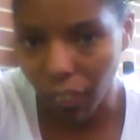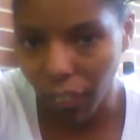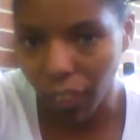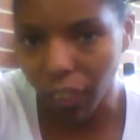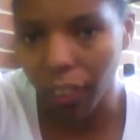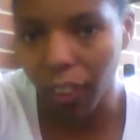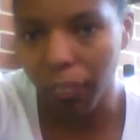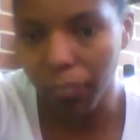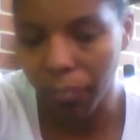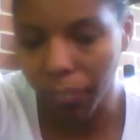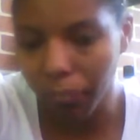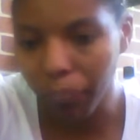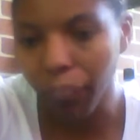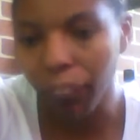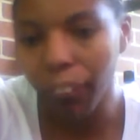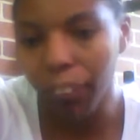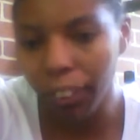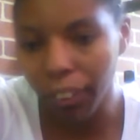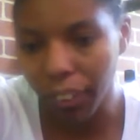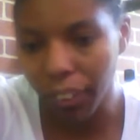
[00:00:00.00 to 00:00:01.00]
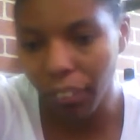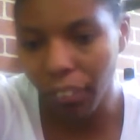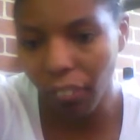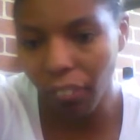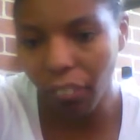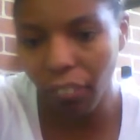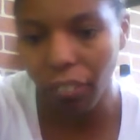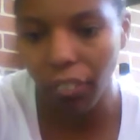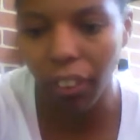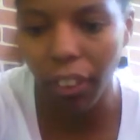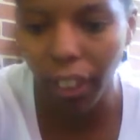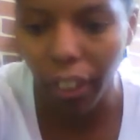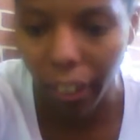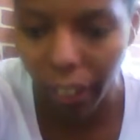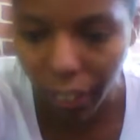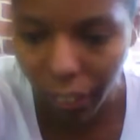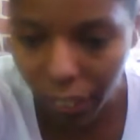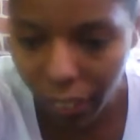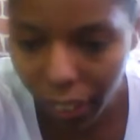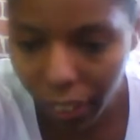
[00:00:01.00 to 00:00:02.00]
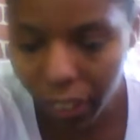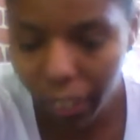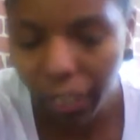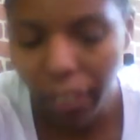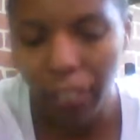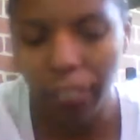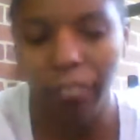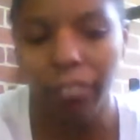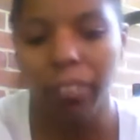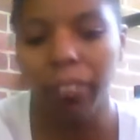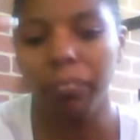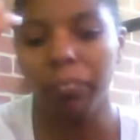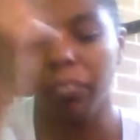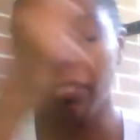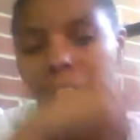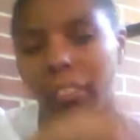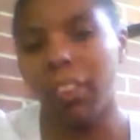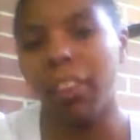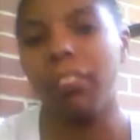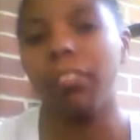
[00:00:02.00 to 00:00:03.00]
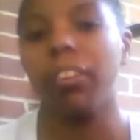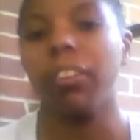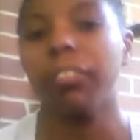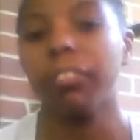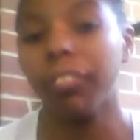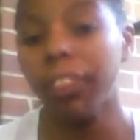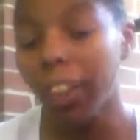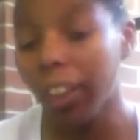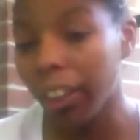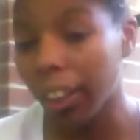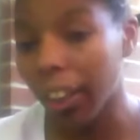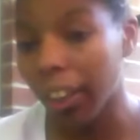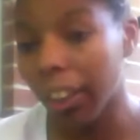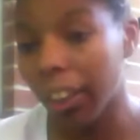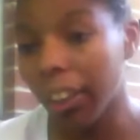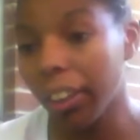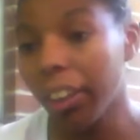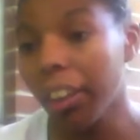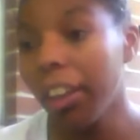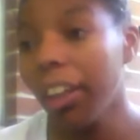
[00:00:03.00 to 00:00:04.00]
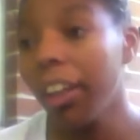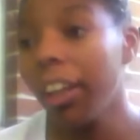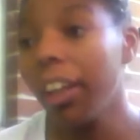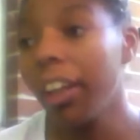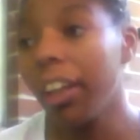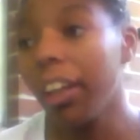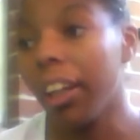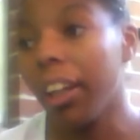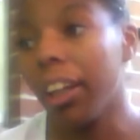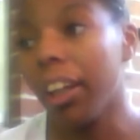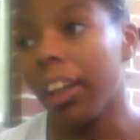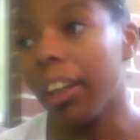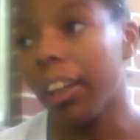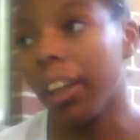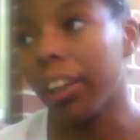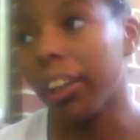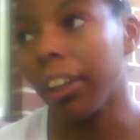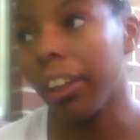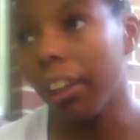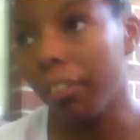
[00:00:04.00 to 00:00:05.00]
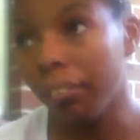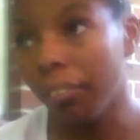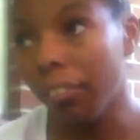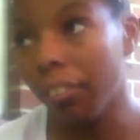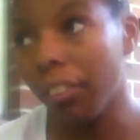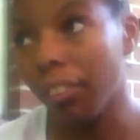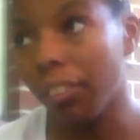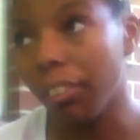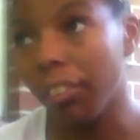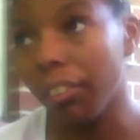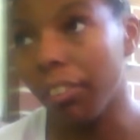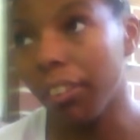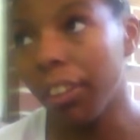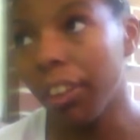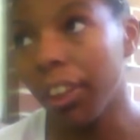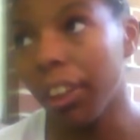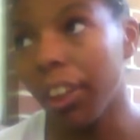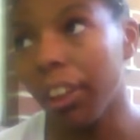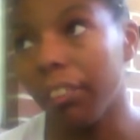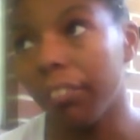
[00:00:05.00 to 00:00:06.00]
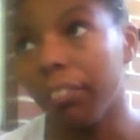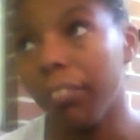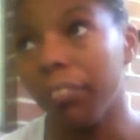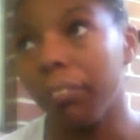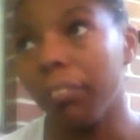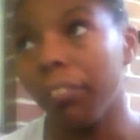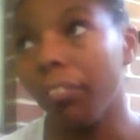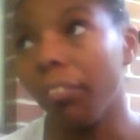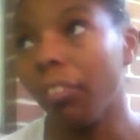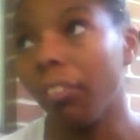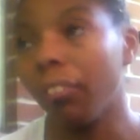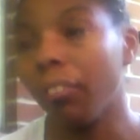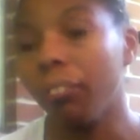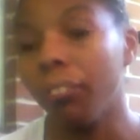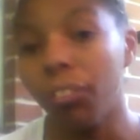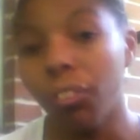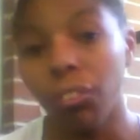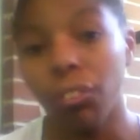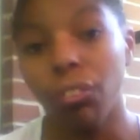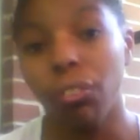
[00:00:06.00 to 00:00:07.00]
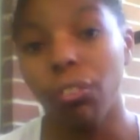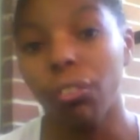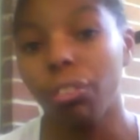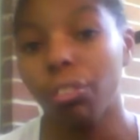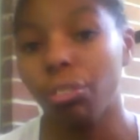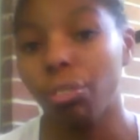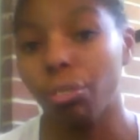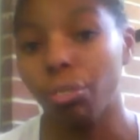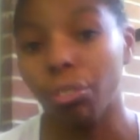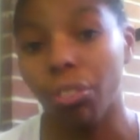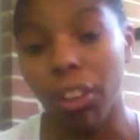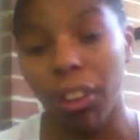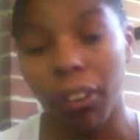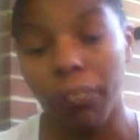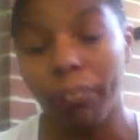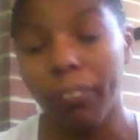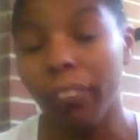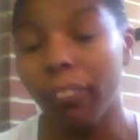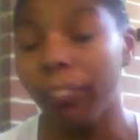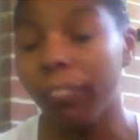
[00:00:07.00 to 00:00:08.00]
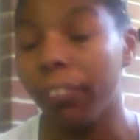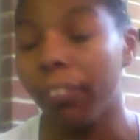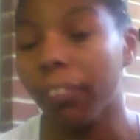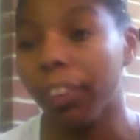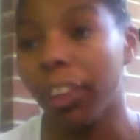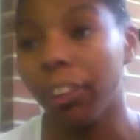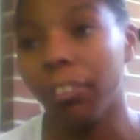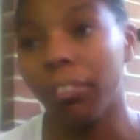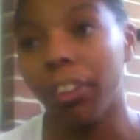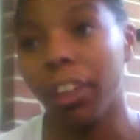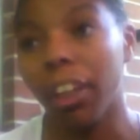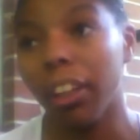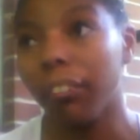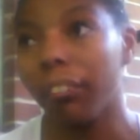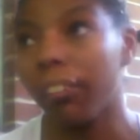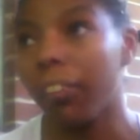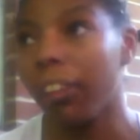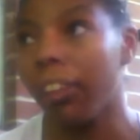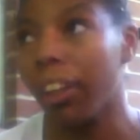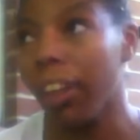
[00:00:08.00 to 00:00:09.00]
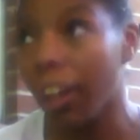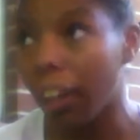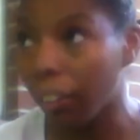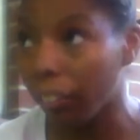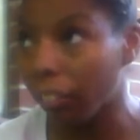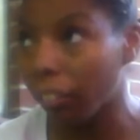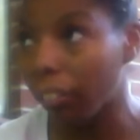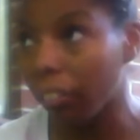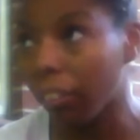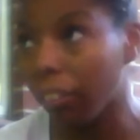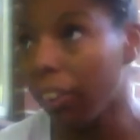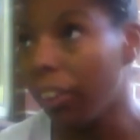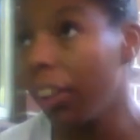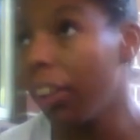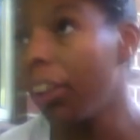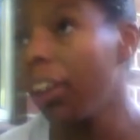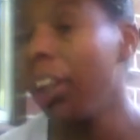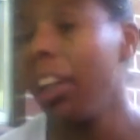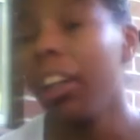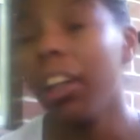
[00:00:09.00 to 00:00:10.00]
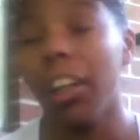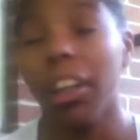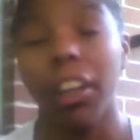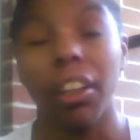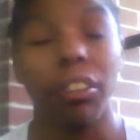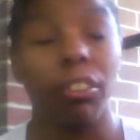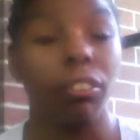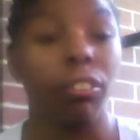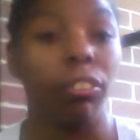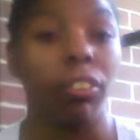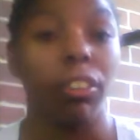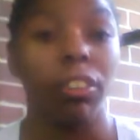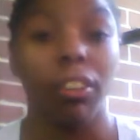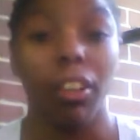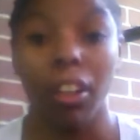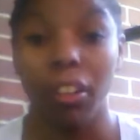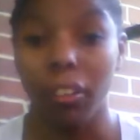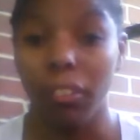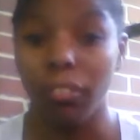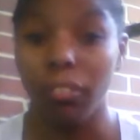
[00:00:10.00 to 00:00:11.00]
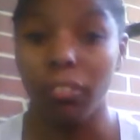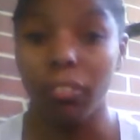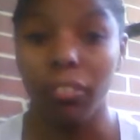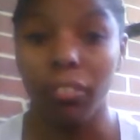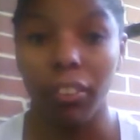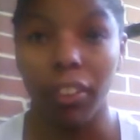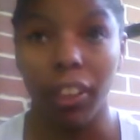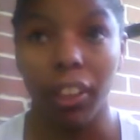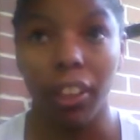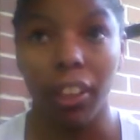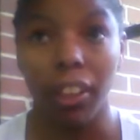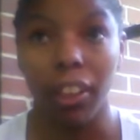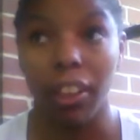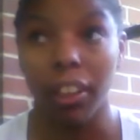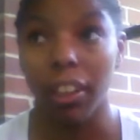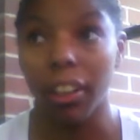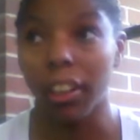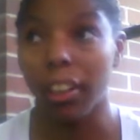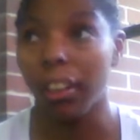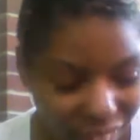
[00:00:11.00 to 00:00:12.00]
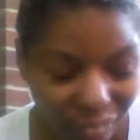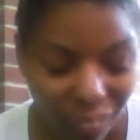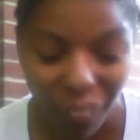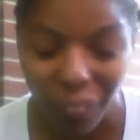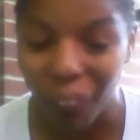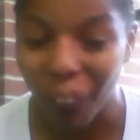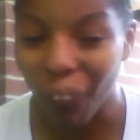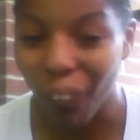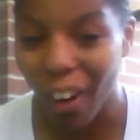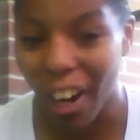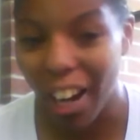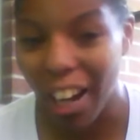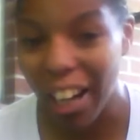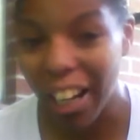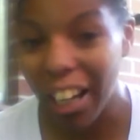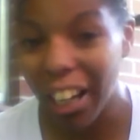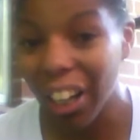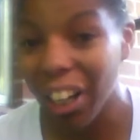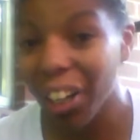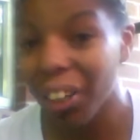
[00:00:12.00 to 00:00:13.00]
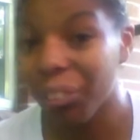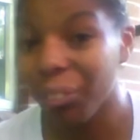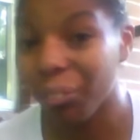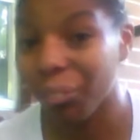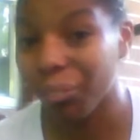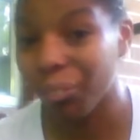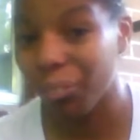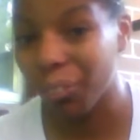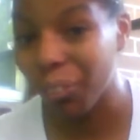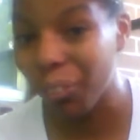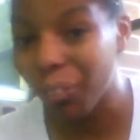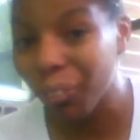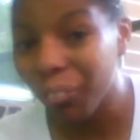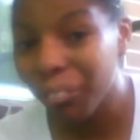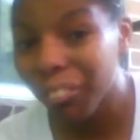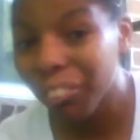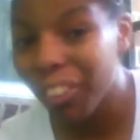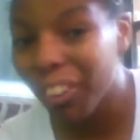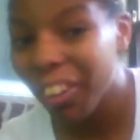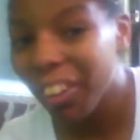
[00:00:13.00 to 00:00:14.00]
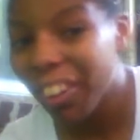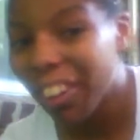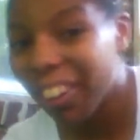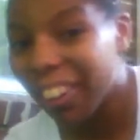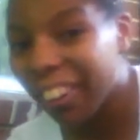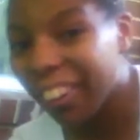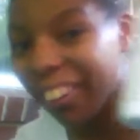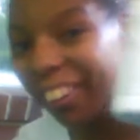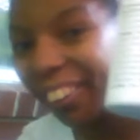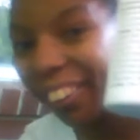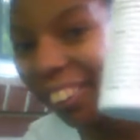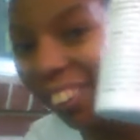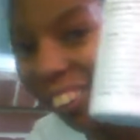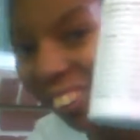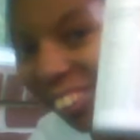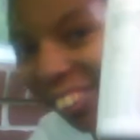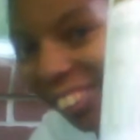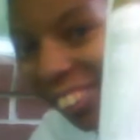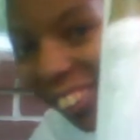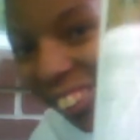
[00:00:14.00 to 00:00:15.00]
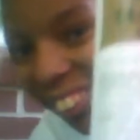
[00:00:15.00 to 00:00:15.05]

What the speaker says: a little bit more of this to your hair, and then proceed with the flat iron. And I guarantee you, your hair will be smooth, straight. People would think you got a relaxer, and you don't. And the Wild Growth Oil,